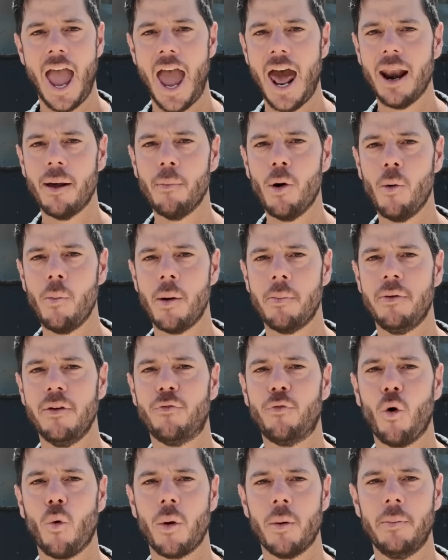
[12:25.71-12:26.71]
And a moment
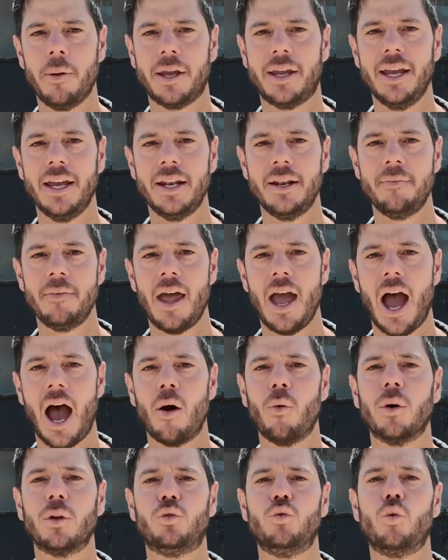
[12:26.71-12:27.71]
before we begin,
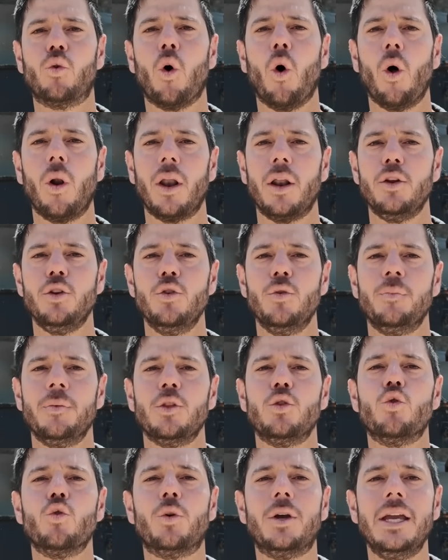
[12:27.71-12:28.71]
I want to call on you
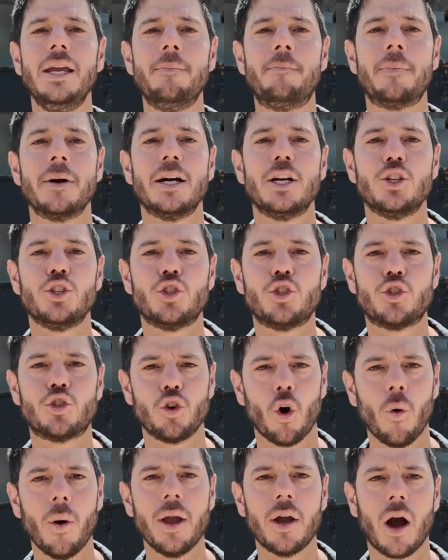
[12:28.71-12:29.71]
to keep
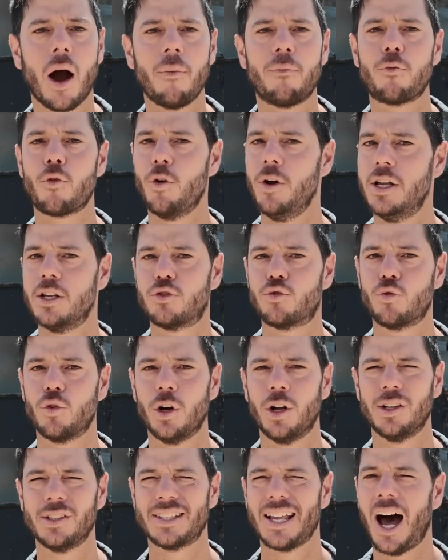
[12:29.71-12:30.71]
showing up for
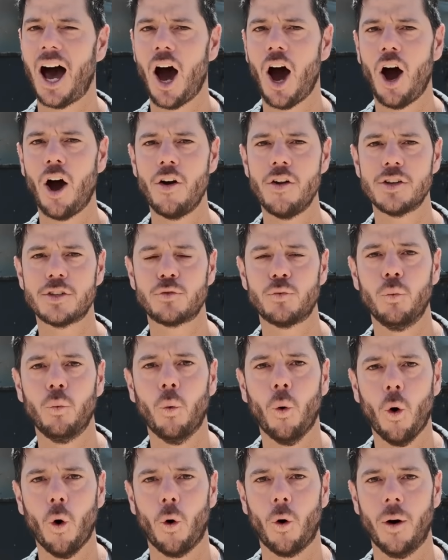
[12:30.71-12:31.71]
Israel's hardest
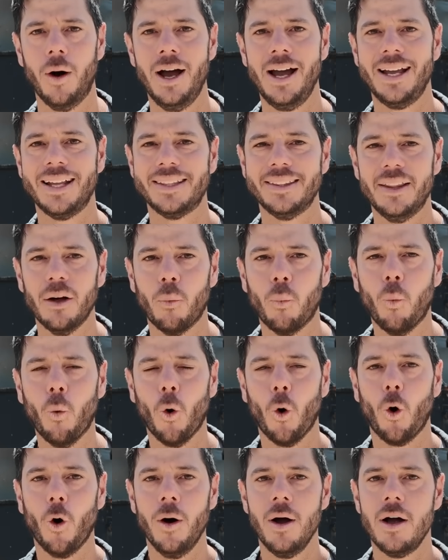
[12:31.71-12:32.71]
war, the
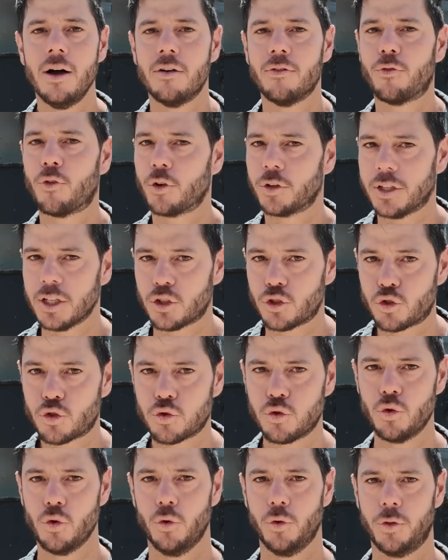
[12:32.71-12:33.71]
war for the
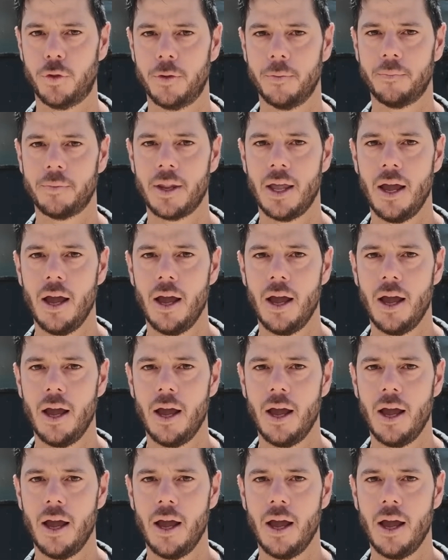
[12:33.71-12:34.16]
truth.